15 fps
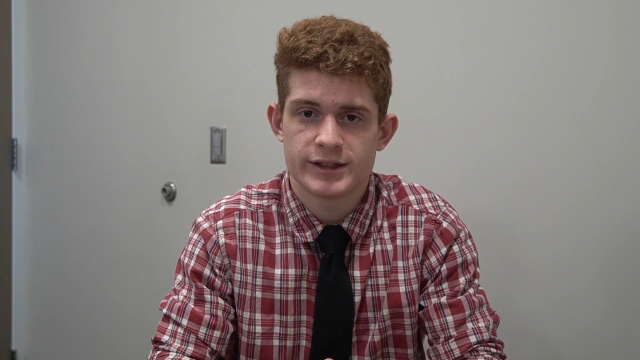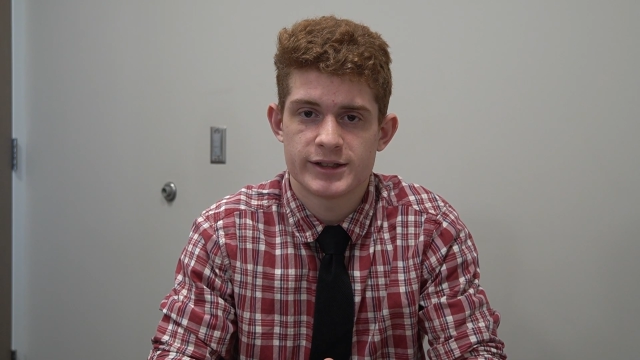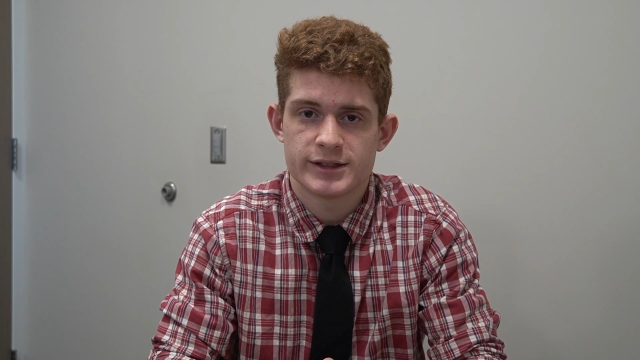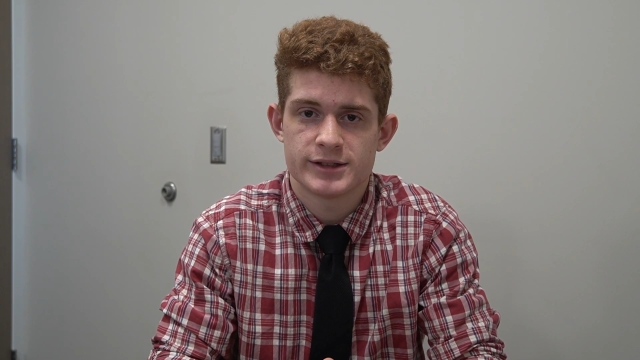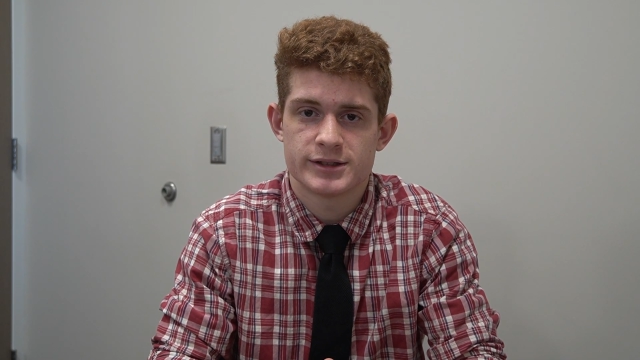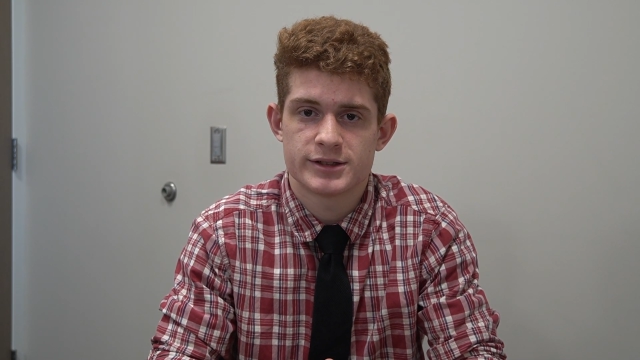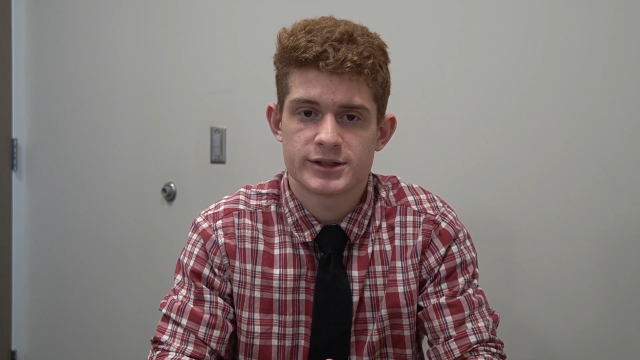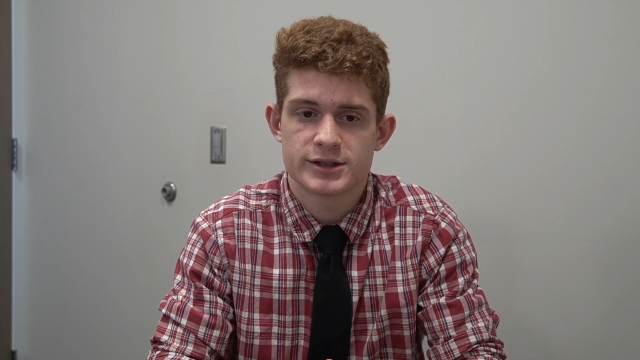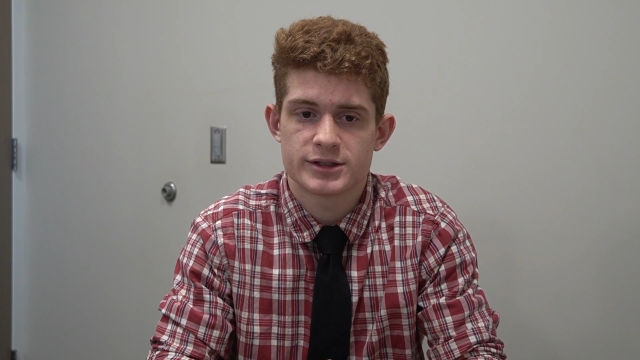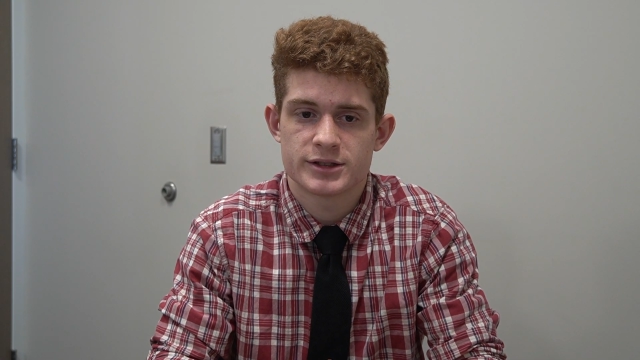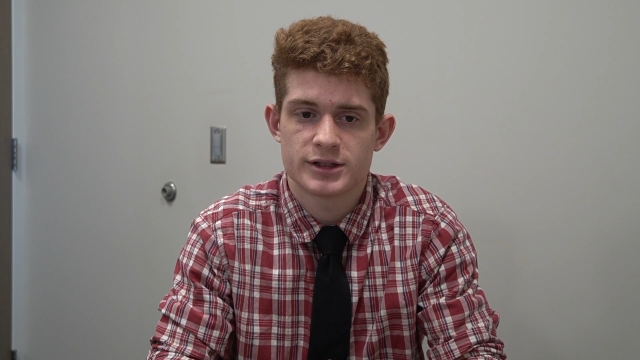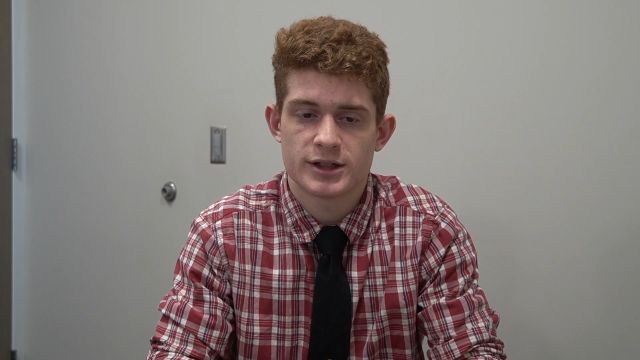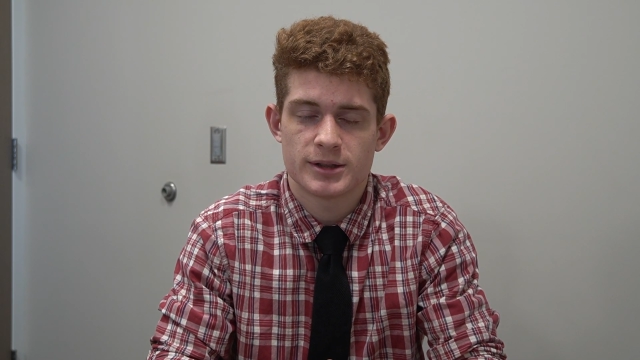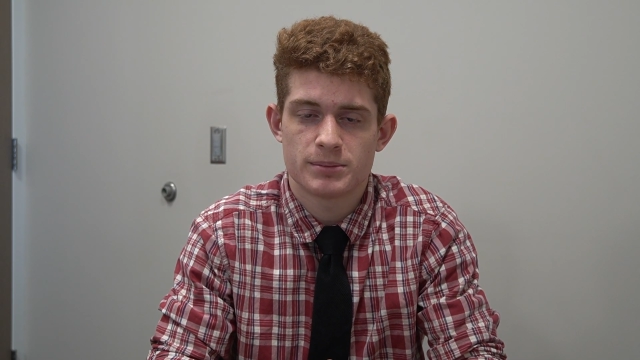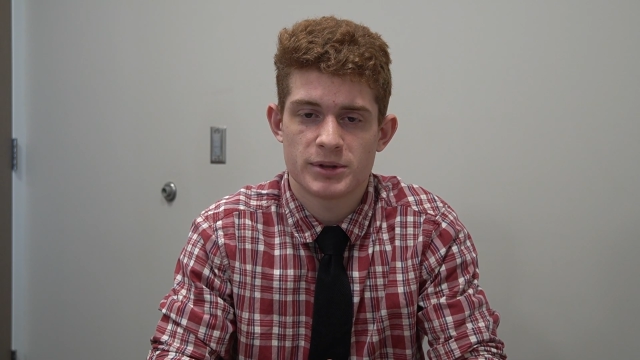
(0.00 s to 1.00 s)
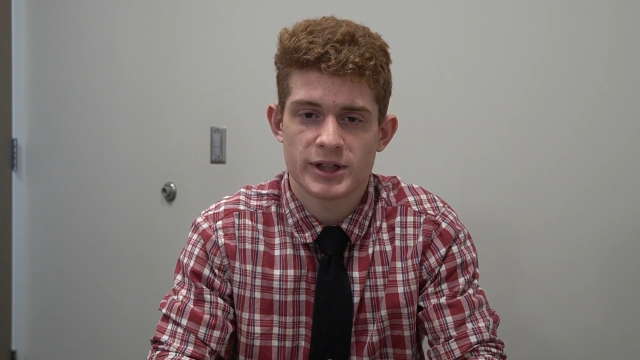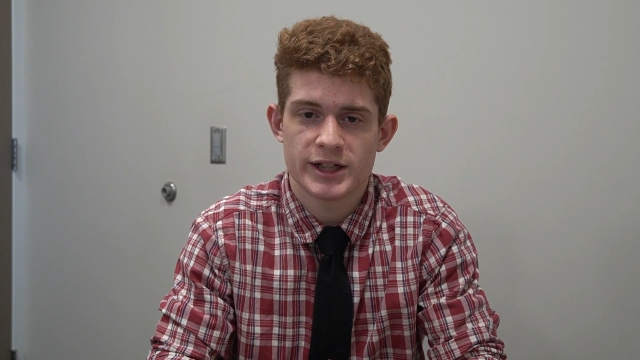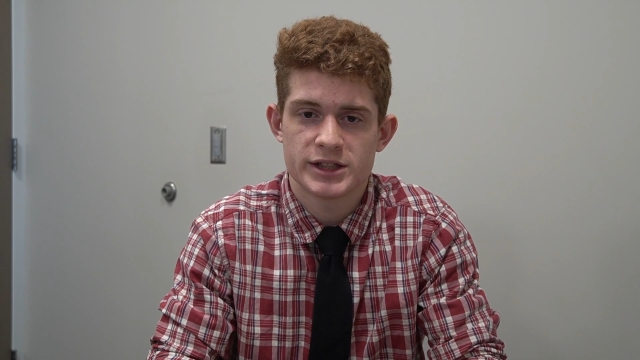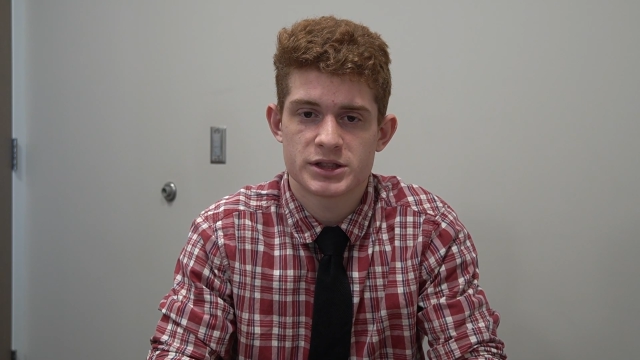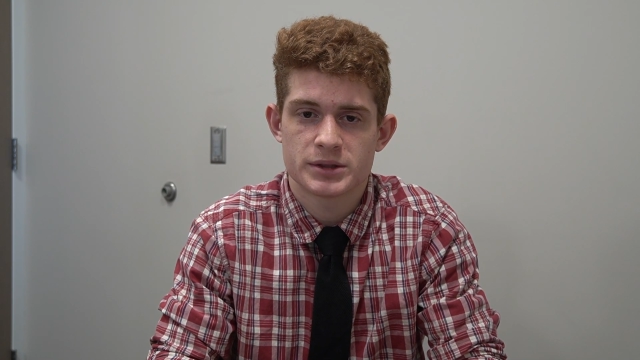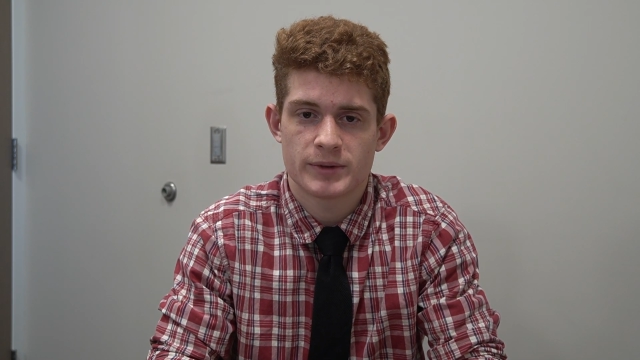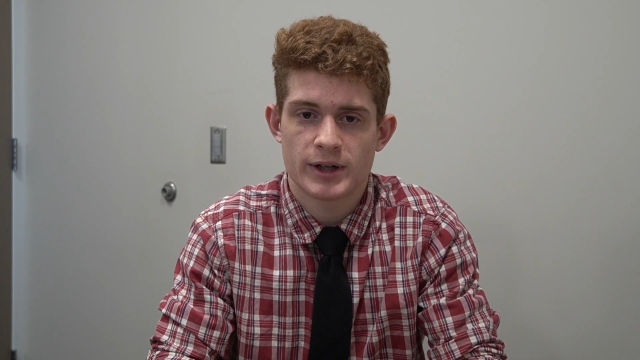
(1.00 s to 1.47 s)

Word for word: is a place of